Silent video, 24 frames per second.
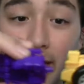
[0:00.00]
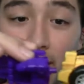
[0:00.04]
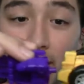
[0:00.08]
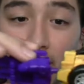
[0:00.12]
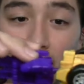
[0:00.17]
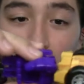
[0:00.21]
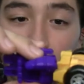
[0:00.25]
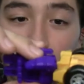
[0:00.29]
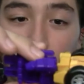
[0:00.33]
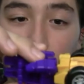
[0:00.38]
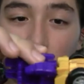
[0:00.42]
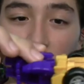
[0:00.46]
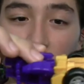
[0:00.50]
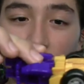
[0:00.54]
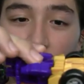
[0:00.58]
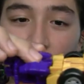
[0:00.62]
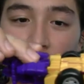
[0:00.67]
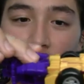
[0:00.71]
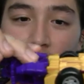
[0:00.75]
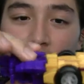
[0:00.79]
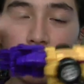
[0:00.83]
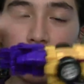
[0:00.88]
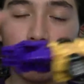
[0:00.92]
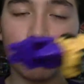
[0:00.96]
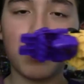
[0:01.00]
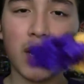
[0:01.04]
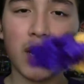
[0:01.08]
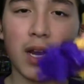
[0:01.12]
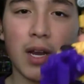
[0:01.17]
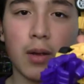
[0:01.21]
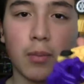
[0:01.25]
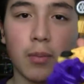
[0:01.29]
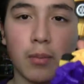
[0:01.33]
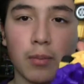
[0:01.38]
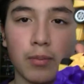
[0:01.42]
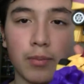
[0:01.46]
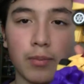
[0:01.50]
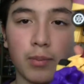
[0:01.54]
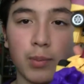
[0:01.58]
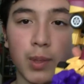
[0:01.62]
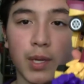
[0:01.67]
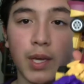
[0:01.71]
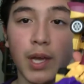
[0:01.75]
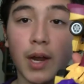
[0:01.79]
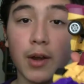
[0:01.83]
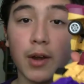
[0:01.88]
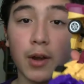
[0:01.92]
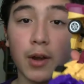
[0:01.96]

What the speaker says: it into place and bam! You got an